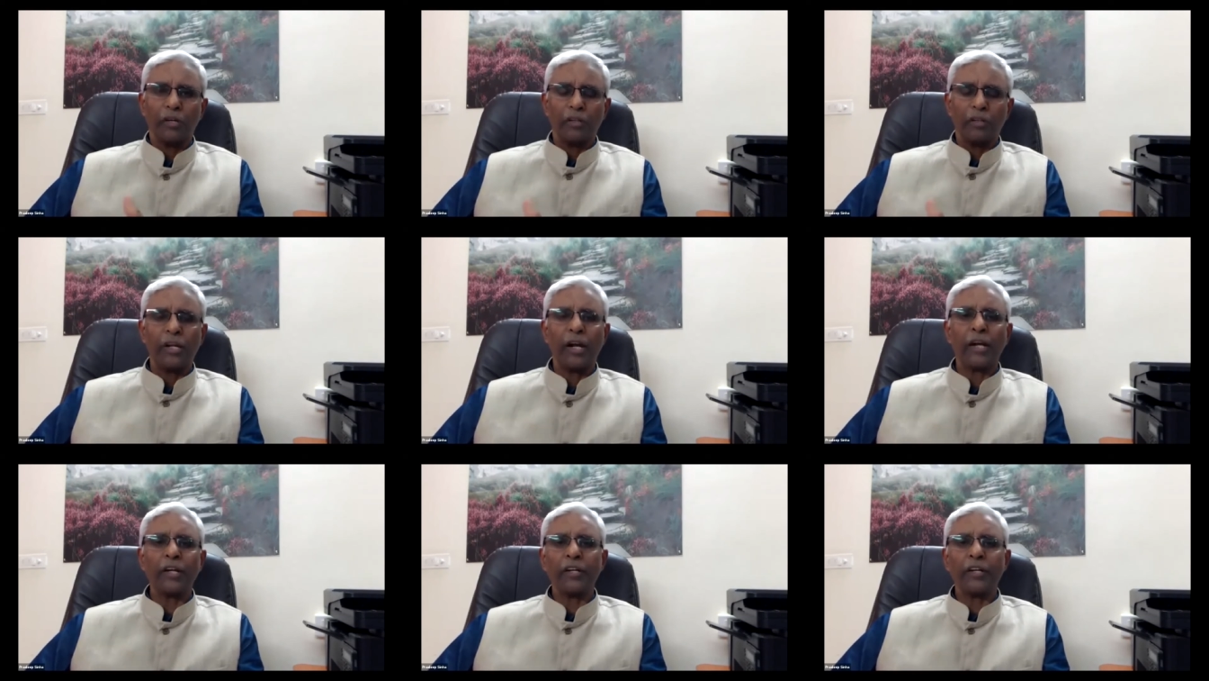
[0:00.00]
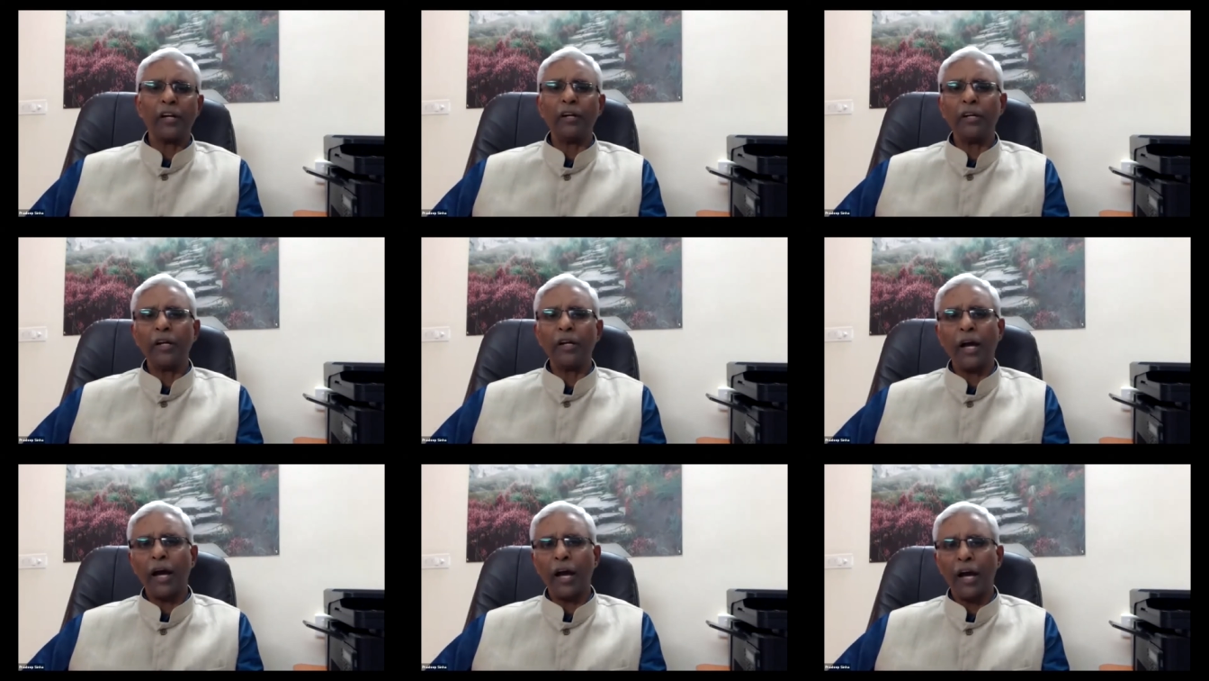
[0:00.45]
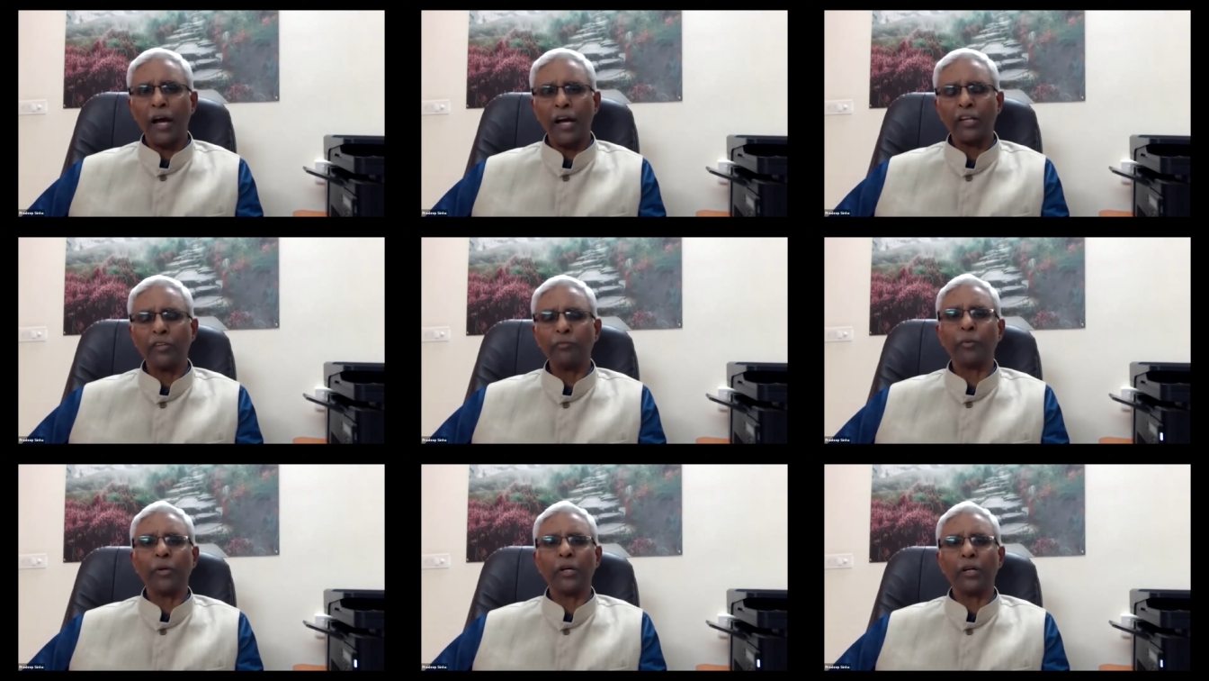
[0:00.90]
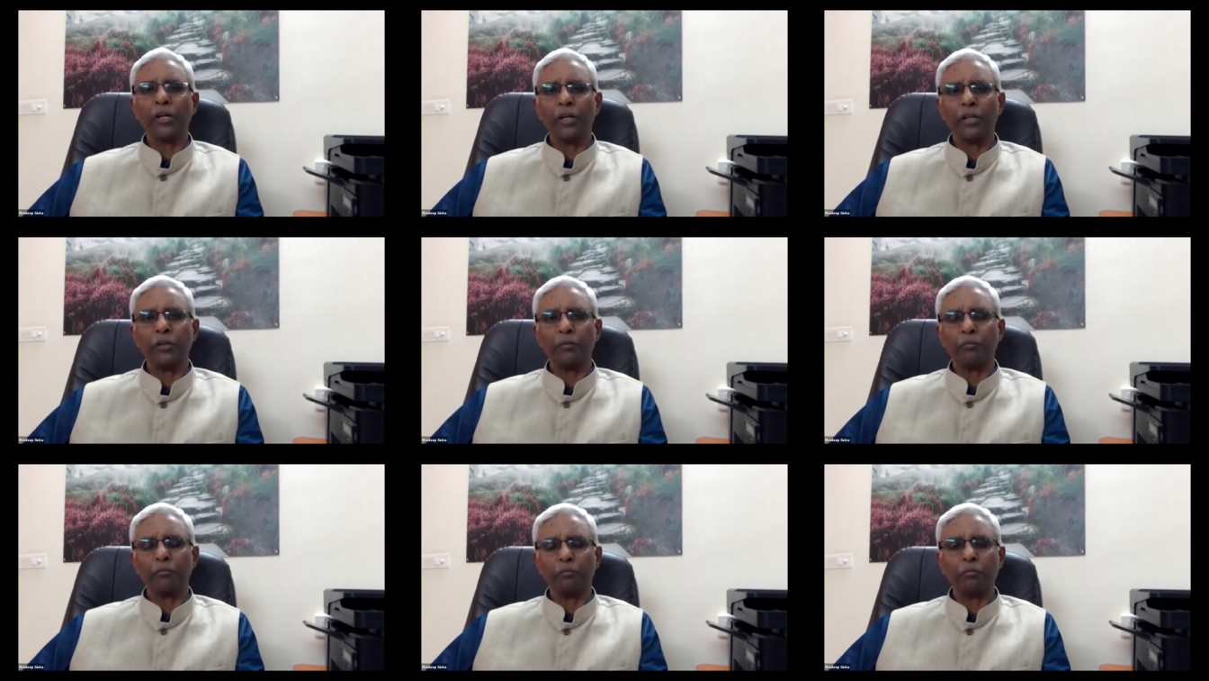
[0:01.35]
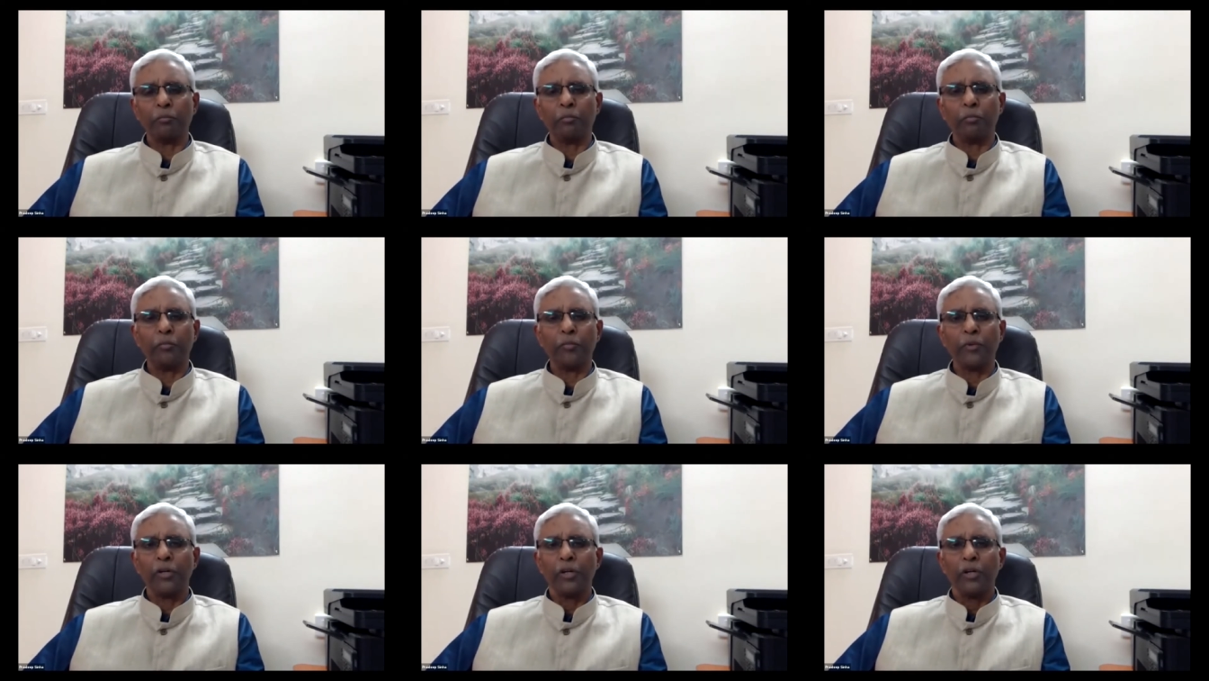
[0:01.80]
that India has become